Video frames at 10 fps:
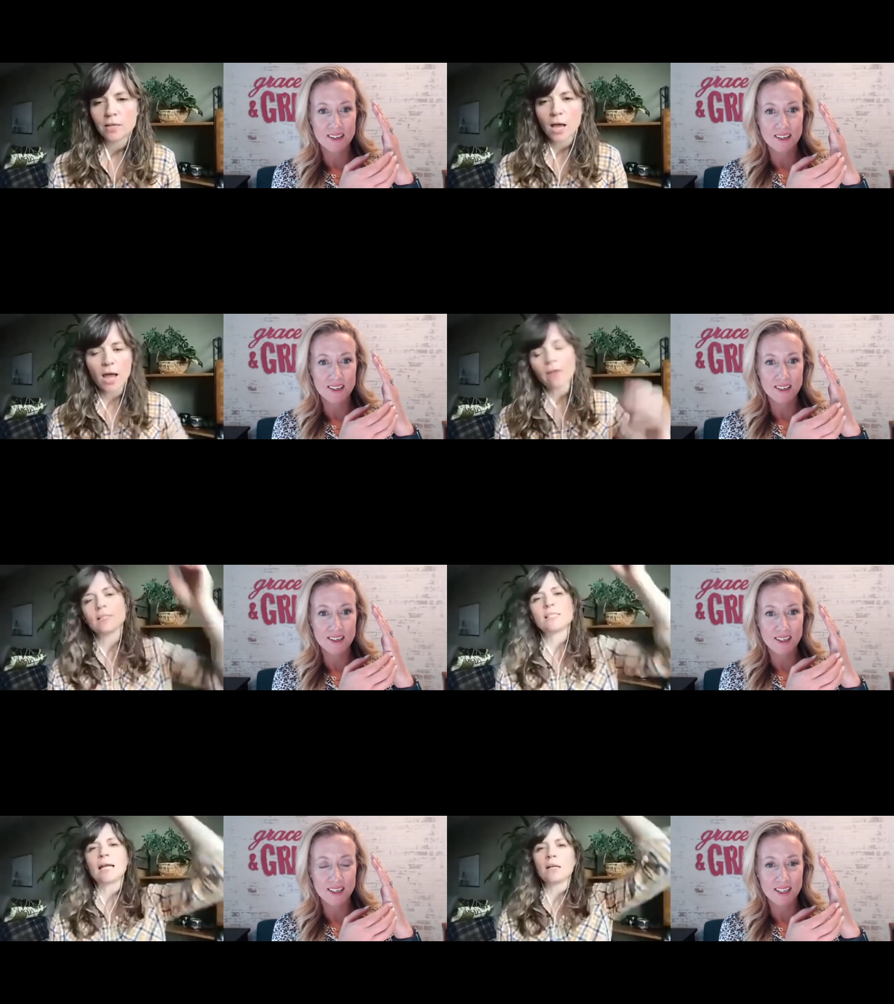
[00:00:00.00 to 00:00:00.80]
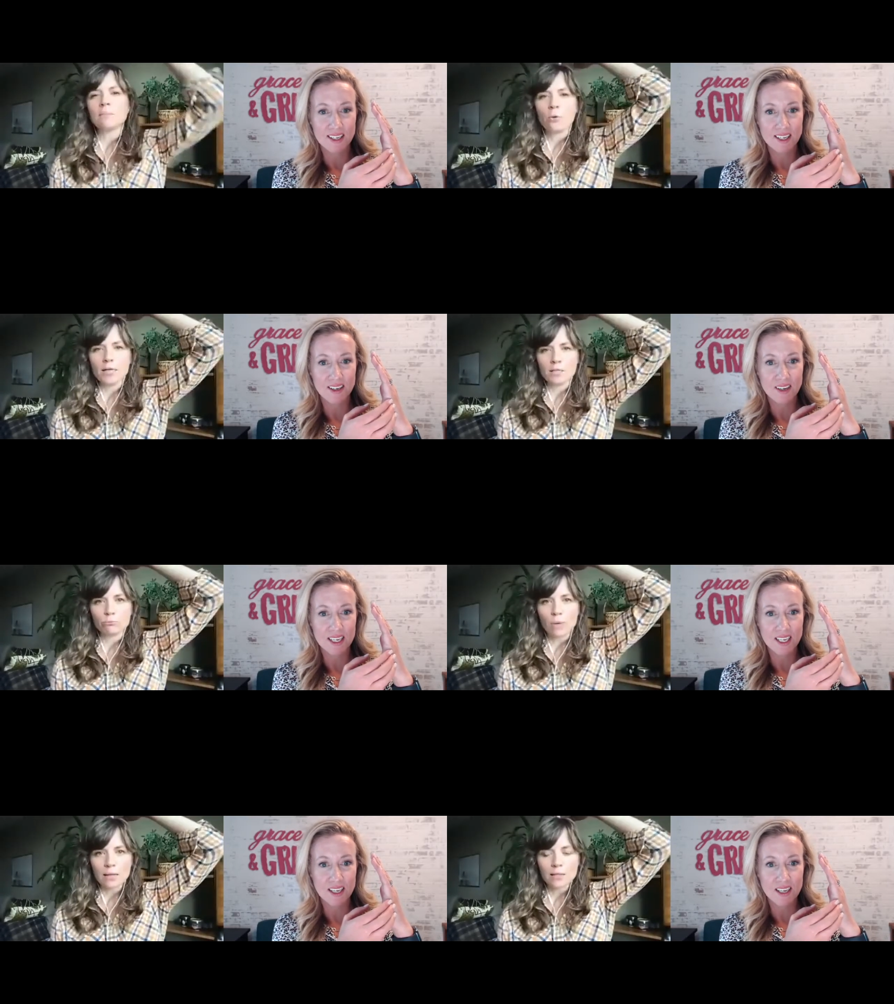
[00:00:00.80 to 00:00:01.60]
Speaker 1: Uh, the second point is
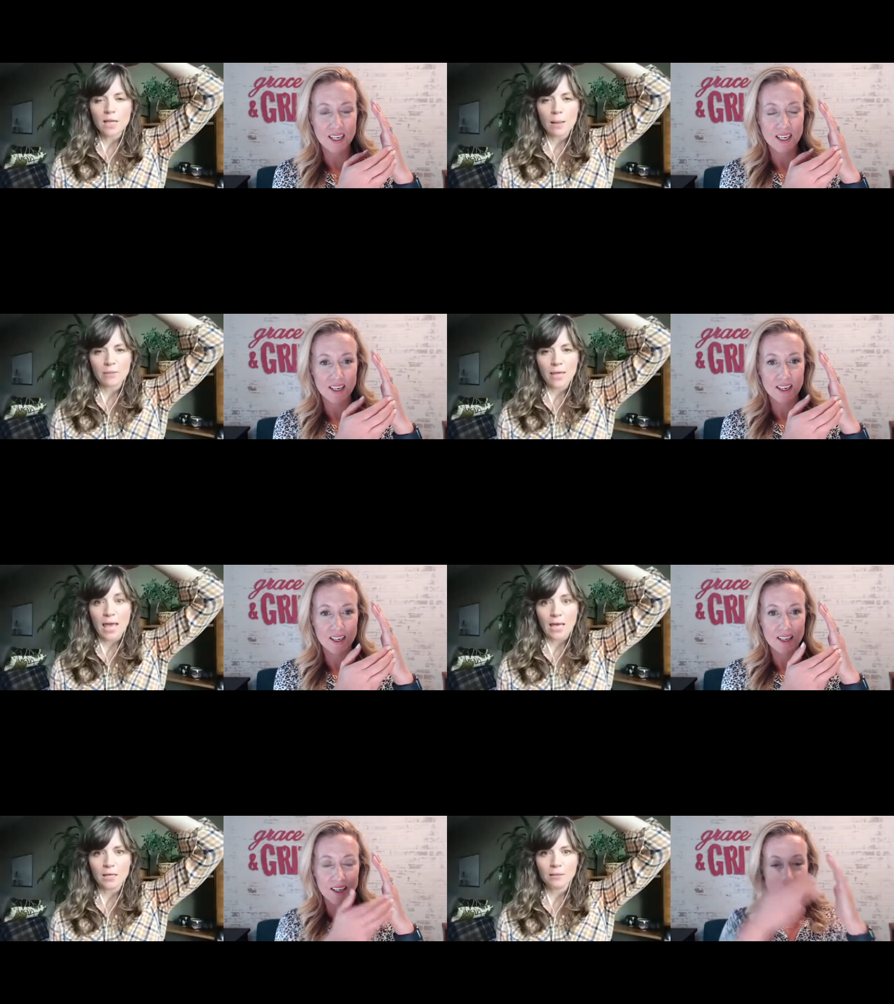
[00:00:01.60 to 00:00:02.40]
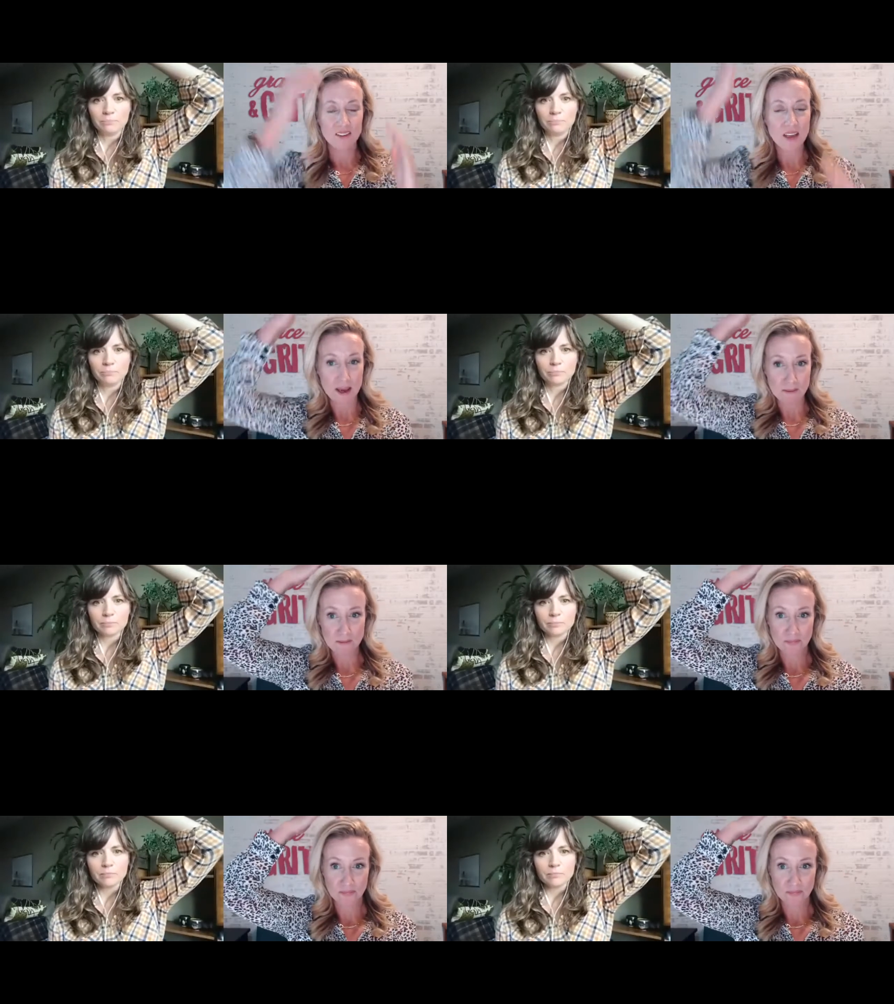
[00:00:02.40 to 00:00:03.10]
right at the top of the head. Okay.